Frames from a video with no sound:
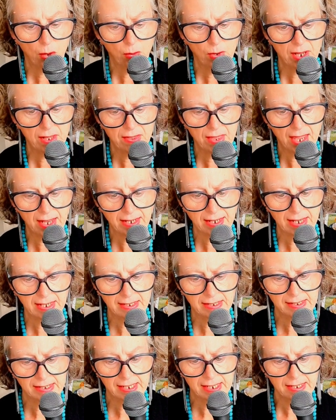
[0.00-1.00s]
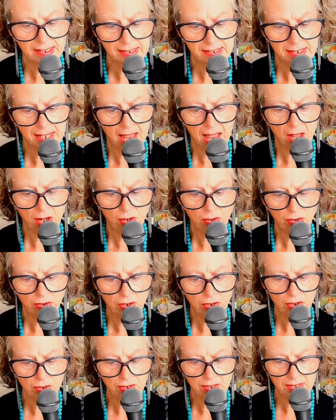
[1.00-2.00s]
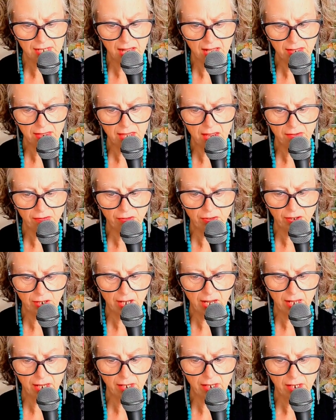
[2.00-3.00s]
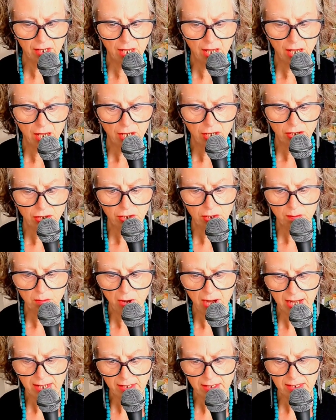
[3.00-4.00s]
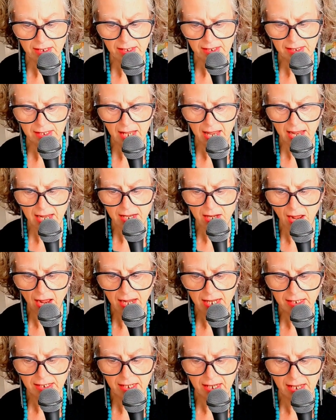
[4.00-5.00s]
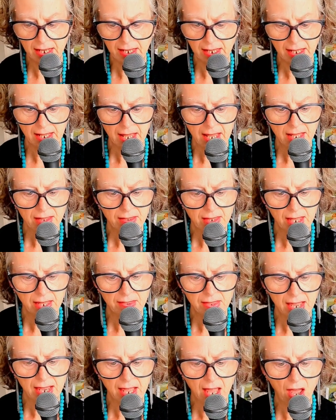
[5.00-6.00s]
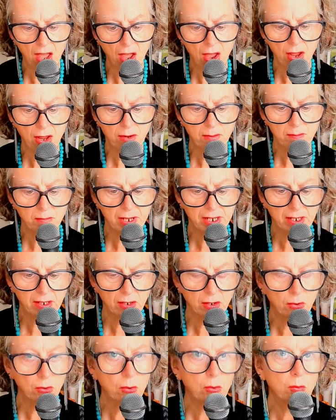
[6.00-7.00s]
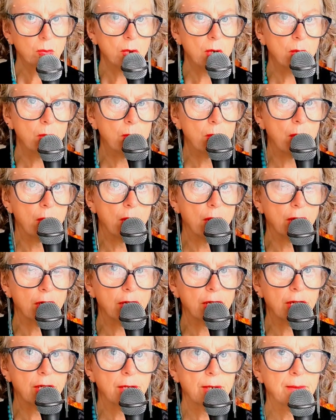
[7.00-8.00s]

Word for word: where they can set sail to South Africa to practice an idea that they are hoping will work.